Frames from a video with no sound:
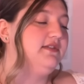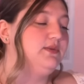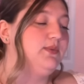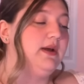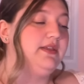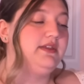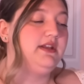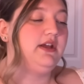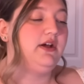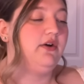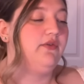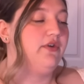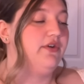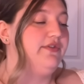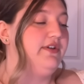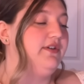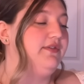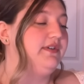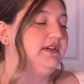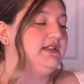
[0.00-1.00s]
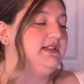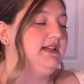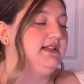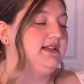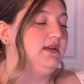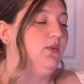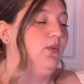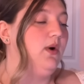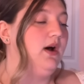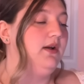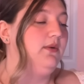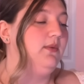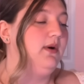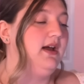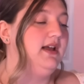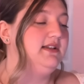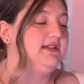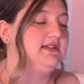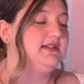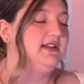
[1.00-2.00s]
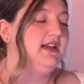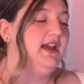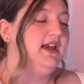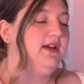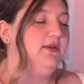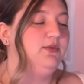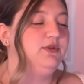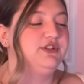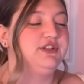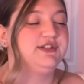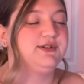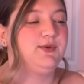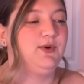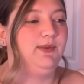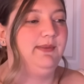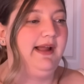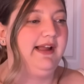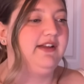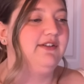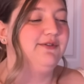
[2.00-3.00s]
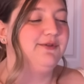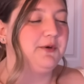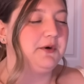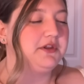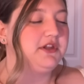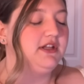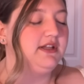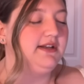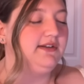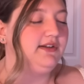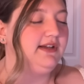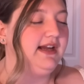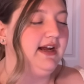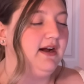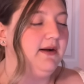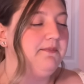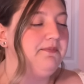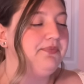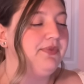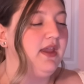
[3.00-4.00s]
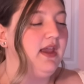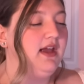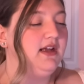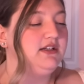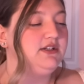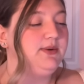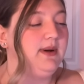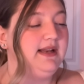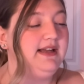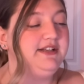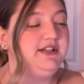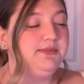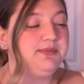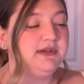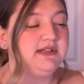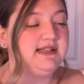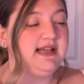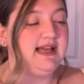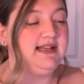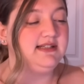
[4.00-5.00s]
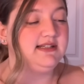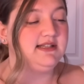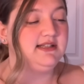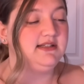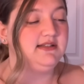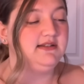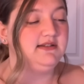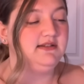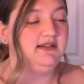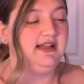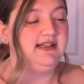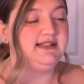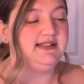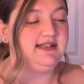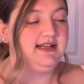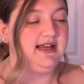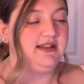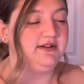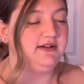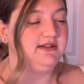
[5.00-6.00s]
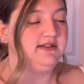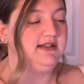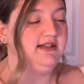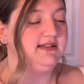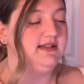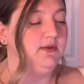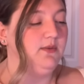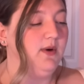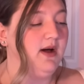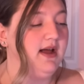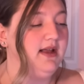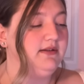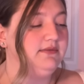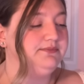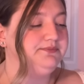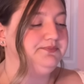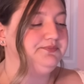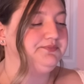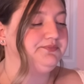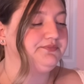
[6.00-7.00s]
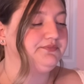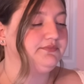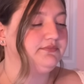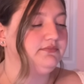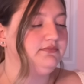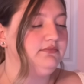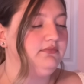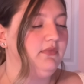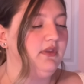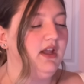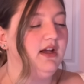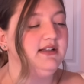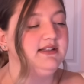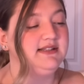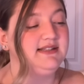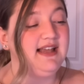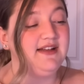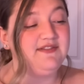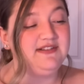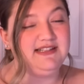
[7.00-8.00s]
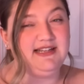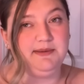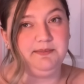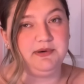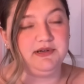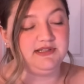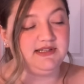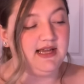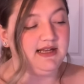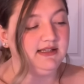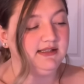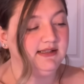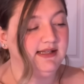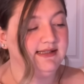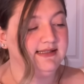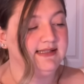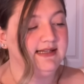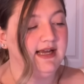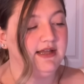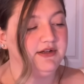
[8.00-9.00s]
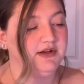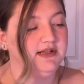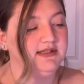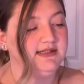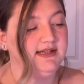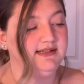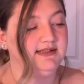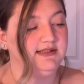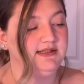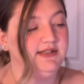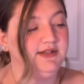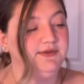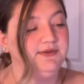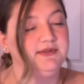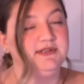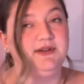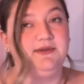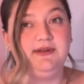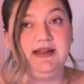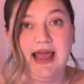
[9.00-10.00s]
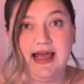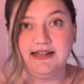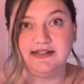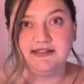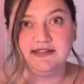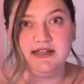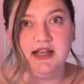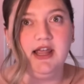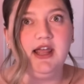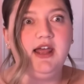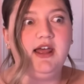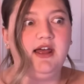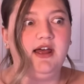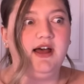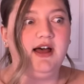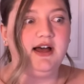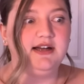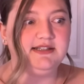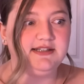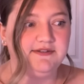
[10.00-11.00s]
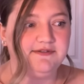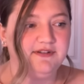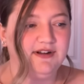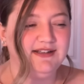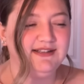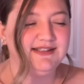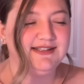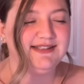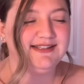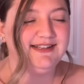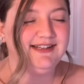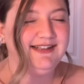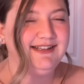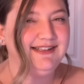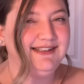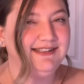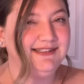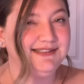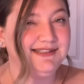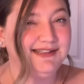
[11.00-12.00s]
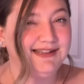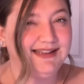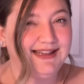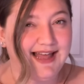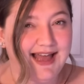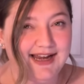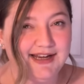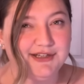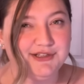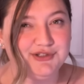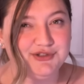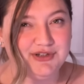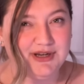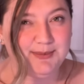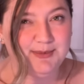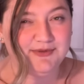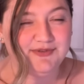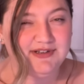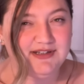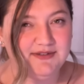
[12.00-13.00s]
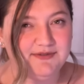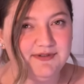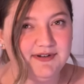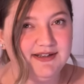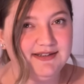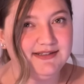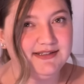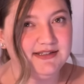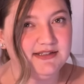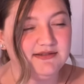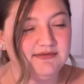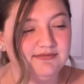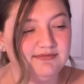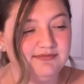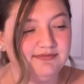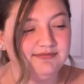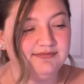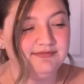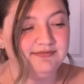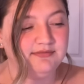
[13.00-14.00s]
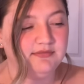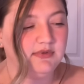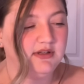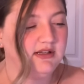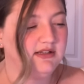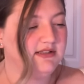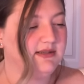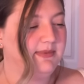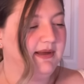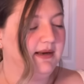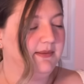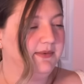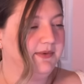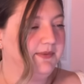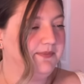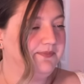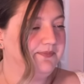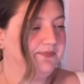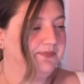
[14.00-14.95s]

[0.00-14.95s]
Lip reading: what the overview for season 1 was. We'll just scroll back and forth a little here. 22% leads together in season 1, 17% leads together in season 2. So yes, a difference. Isn't that extreme of a difference? Debatable.